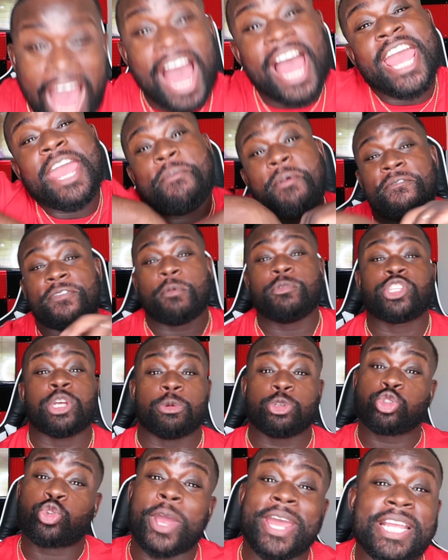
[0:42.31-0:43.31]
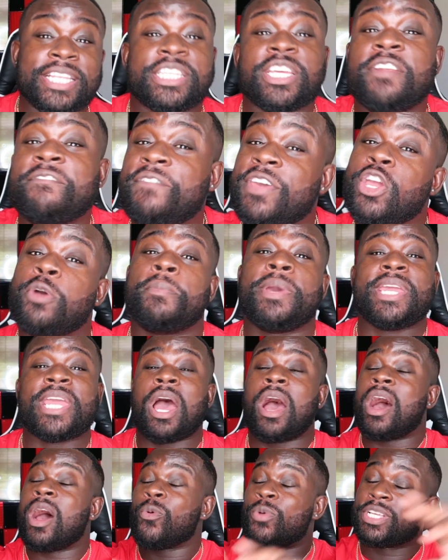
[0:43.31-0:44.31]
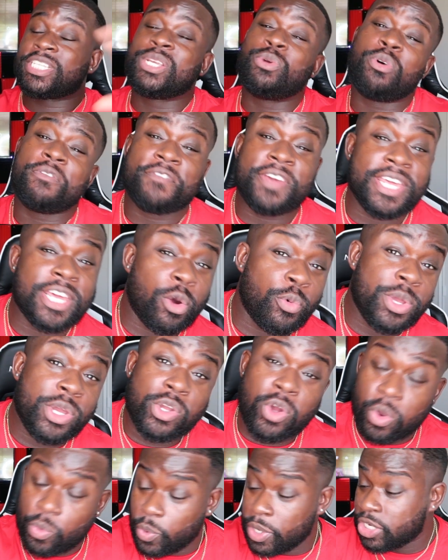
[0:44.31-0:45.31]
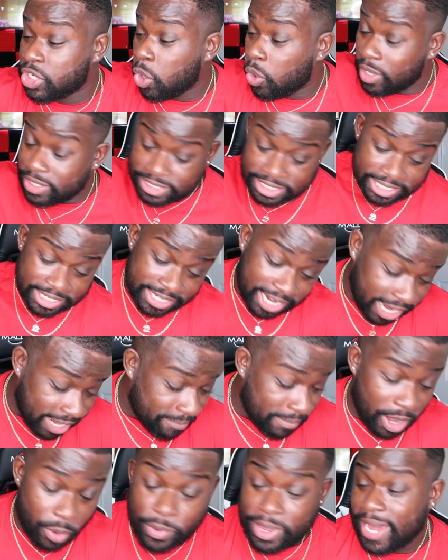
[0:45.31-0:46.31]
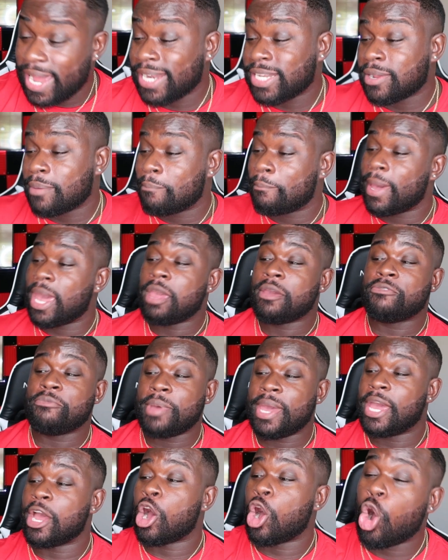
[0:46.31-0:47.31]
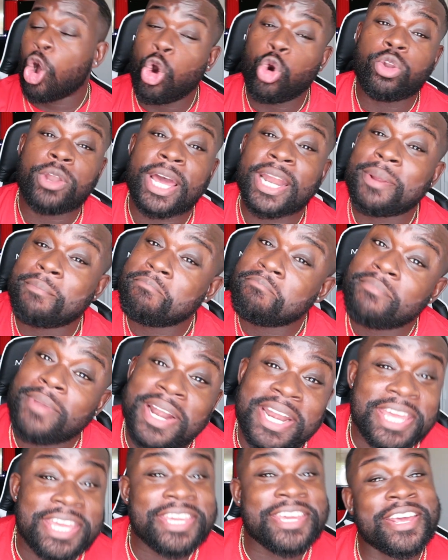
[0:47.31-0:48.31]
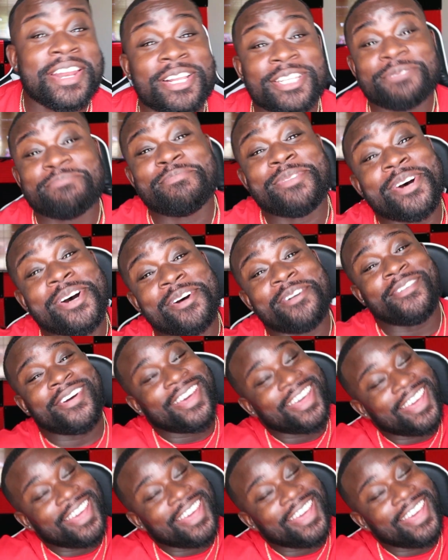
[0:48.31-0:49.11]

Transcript: right, before we jump straight into the video, man, y'all and see what video we going we doing today, man. We got DaBaby man, whole lot of money in this mug.